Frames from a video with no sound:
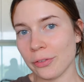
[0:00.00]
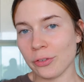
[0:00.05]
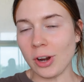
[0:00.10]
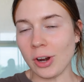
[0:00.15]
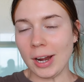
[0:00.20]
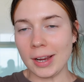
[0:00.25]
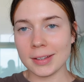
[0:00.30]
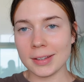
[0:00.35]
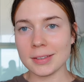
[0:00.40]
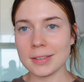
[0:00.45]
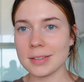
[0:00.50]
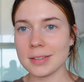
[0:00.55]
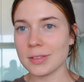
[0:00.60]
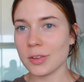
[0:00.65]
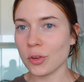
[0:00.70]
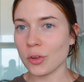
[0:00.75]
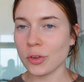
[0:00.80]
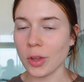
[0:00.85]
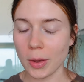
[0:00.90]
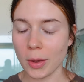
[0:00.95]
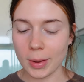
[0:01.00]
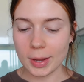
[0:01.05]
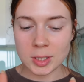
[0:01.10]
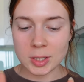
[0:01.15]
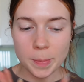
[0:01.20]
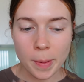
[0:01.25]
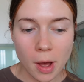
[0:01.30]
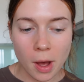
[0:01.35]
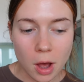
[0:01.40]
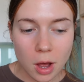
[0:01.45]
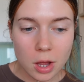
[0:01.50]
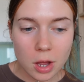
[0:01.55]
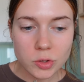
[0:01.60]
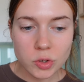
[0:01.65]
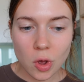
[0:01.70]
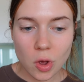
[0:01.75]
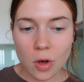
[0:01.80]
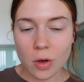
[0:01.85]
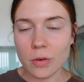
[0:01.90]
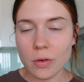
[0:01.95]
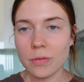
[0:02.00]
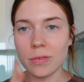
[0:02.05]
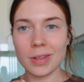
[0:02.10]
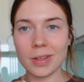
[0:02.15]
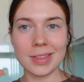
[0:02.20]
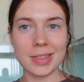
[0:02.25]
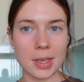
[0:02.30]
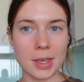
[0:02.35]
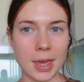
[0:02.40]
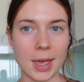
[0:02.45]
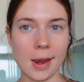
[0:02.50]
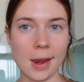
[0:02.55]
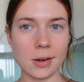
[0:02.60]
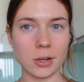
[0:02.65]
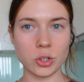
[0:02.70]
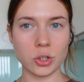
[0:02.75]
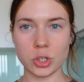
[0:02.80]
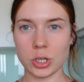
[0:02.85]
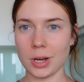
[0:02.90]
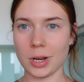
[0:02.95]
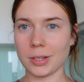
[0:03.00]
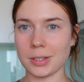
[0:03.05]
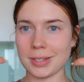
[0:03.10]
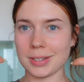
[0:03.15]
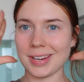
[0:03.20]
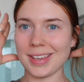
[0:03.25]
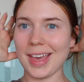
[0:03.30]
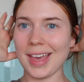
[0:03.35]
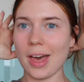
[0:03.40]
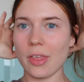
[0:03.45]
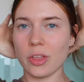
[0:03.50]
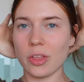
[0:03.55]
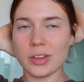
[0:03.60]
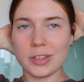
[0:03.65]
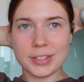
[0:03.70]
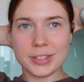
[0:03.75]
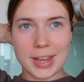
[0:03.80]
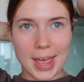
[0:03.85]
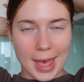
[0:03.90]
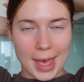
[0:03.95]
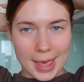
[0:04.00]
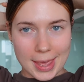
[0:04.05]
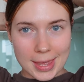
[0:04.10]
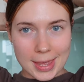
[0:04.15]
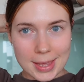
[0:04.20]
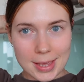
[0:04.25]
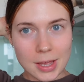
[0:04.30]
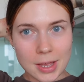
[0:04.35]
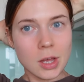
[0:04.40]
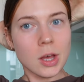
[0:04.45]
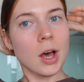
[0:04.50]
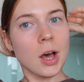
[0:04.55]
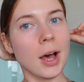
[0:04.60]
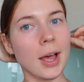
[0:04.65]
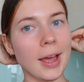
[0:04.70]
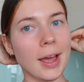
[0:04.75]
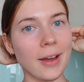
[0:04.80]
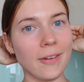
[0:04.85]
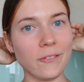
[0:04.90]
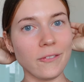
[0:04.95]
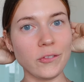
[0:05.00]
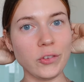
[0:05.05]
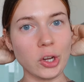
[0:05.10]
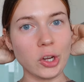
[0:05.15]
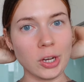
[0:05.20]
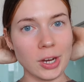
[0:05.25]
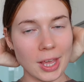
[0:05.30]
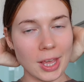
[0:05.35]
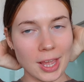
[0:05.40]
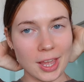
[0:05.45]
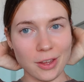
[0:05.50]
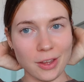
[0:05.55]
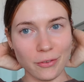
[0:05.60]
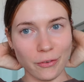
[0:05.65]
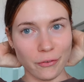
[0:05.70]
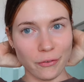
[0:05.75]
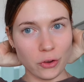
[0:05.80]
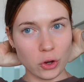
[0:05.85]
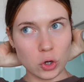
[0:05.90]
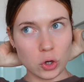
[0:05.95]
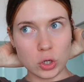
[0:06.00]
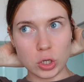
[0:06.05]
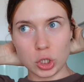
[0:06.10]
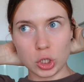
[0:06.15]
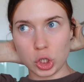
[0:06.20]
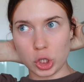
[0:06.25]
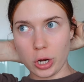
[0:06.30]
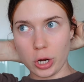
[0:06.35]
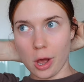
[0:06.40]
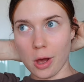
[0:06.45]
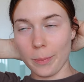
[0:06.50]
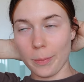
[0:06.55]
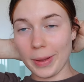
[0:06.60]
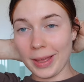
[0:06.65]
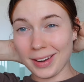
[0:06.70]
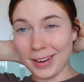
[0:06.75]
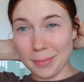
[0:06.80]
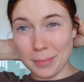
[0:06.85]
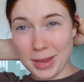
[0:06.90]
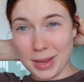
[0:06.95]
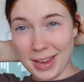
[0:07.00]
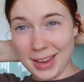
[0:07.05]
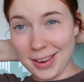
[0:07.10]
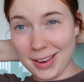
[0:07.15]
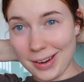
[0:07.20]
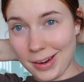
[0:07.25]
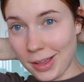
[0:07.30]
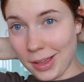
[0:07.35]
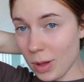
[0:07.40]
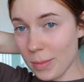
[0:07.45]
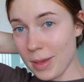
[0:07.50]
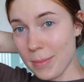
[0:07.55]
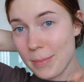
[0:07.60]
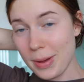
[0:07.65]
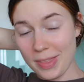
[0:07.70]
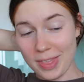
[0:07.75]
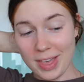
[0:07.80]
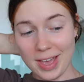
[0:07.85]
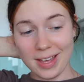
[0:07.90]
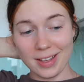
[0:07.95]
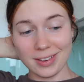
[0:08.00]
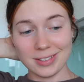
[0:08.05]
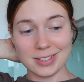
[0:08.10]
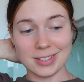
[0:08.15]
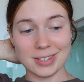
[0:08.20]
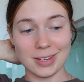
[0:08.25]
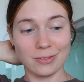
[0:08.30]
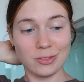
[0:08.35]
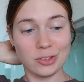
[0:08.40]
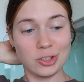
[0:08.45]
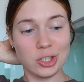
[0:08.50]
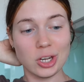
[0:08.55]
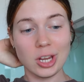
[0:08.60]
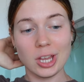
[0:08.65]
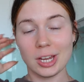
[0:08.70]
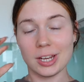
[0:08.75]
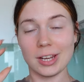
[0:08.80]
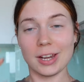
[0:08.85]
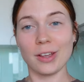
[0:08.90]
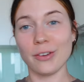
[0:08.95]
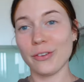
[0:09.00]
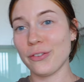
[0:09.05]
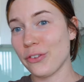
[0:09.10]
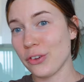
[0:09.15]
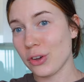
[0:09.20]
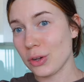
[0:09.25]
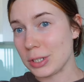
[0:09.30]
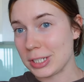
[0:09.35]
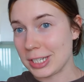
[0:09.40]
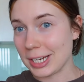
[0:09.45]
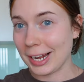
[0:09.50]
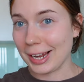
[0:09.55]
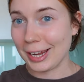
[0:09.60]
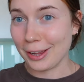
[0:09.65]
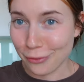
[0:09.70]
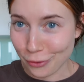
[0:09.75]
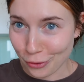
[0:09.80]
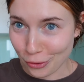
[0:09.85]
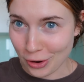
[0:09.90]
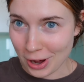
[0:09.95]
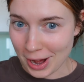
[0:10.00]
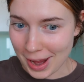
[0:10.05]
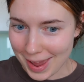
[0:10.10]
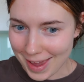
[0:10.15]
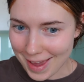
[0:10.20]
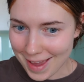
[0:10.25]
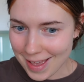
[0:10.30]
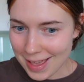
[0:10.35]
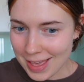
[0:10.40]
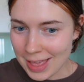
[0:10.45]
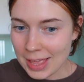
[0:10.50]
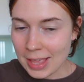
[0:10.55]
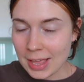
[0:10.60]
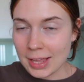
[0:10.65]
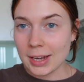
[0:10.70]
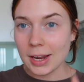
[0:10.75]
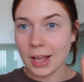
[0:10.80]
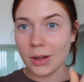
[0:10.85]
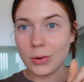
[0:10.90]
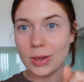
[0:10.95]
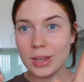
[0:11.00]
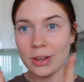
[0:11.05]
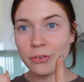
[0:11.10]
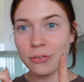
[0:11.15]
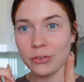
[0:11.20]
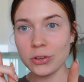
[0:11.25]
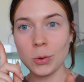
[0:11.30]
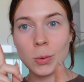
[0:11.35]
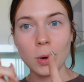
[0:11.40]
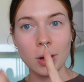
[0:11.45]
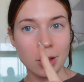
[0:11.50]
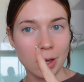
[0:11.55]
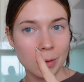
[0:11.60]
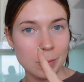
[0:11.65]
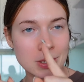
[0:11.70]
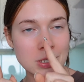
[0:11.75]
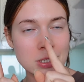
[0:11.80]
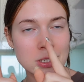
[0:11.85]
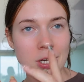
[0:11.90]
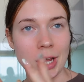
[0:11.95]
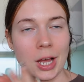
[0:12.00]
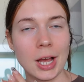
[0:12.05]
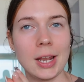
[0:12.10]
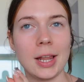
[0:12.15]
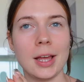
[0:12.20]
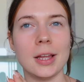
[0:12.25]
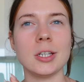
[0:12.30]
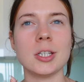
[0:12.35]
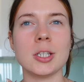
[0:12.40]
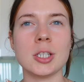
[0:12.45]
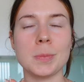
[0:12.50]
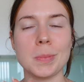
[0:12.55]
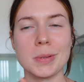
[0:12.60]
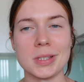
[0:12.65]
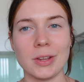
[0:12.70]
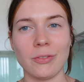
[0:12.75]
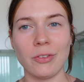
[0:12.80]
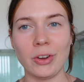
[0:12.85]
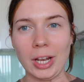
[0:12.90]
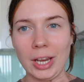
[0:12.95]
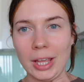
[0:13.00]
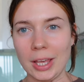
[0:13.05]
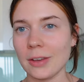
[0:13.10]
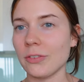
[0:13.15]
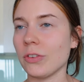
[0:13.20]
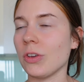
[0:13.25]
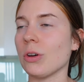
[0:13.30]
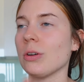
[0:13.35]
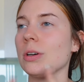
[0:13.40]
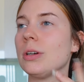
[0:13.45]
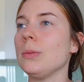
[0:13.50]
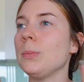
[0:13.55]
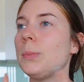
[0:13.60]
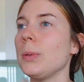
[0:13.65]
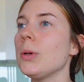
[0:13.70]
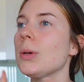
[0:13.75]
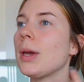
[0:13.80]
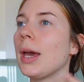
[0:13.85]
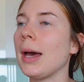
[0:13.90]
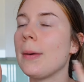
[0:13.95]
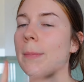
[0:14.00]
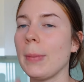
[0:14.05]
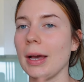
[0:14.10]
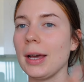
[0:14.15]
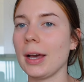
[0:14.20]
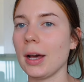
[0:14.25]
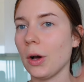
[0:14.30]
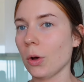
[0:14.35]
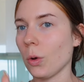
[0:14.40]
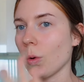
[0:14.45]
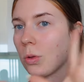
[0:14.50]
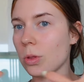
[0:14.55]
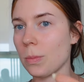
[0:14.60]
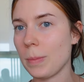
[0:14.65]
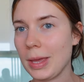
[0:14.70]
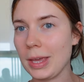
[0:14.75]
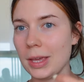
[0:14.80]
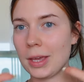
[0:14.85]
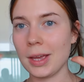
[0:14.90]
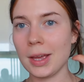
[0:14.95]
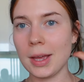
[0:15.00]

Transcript: friends, so as part of the get shit together day, I have done a food shop. And what I mean by that is I've done a food delivery. Now, if you are coming to Thailand, specifically if you're in Phuket, Bangkok, or the big